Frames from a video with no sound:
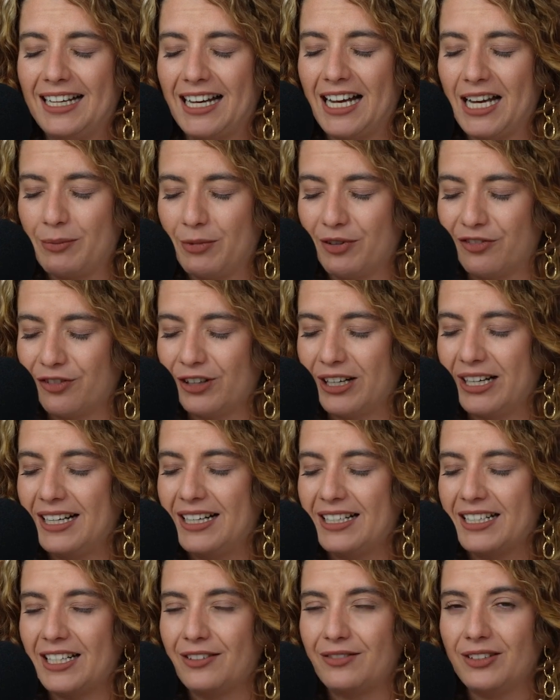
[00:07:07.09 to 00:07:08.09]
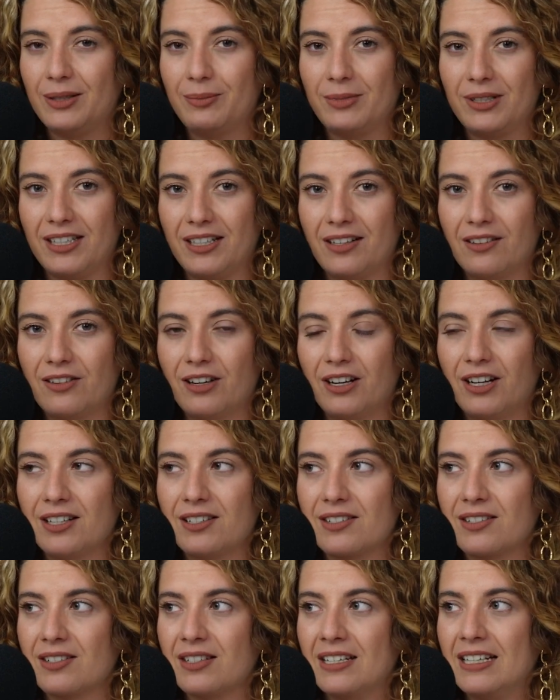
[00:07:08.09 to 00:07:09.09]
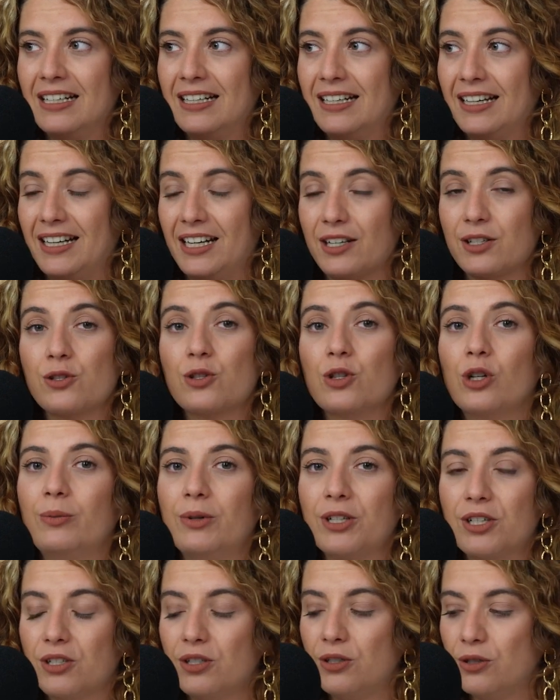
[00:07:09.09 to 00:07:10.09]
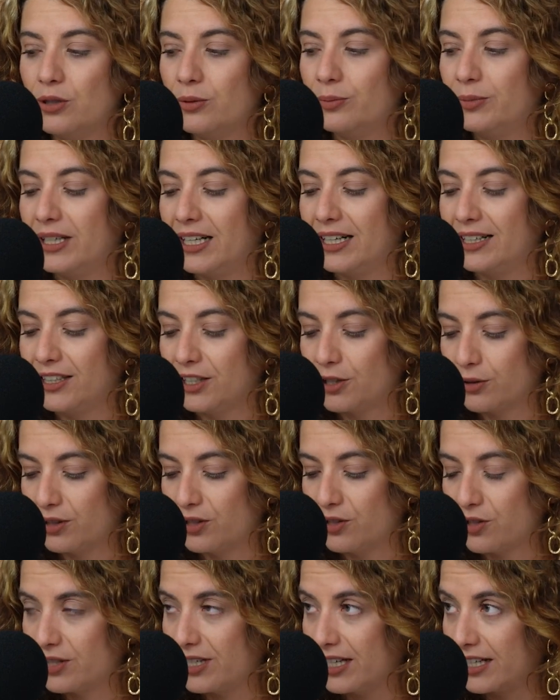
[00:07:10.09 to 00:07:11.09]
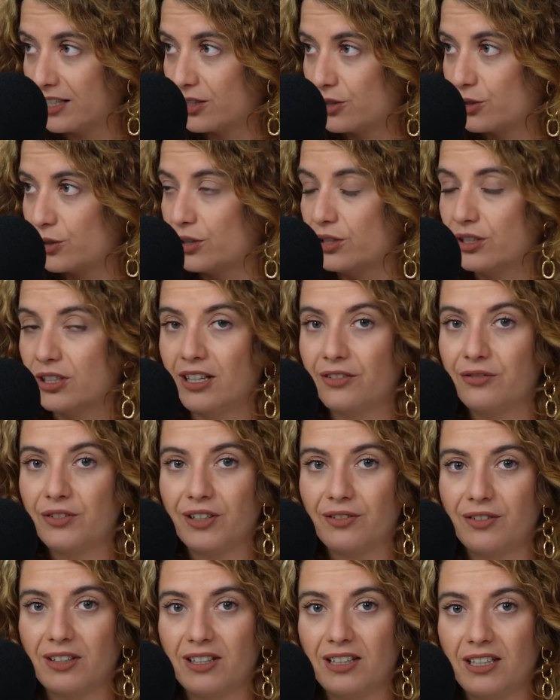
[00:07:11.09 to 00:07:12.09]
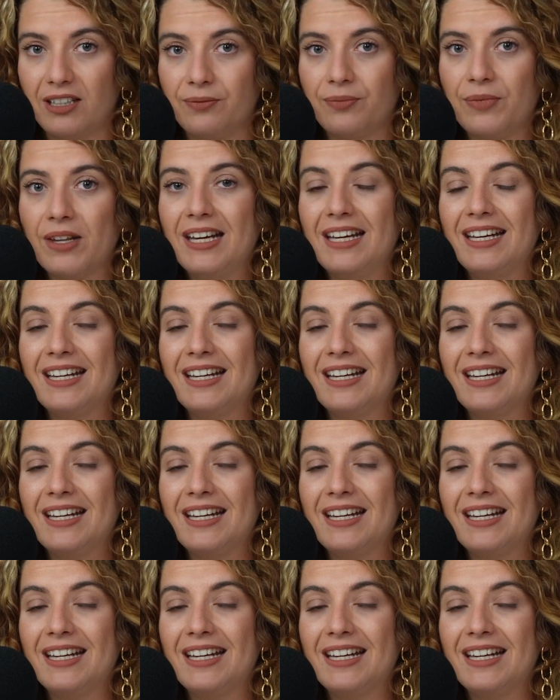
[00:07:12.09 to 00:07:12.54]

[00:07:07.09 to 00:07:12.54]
I'm afraid, I have limiting thoughts, and I had so much to do, but I literally just like turned off everything,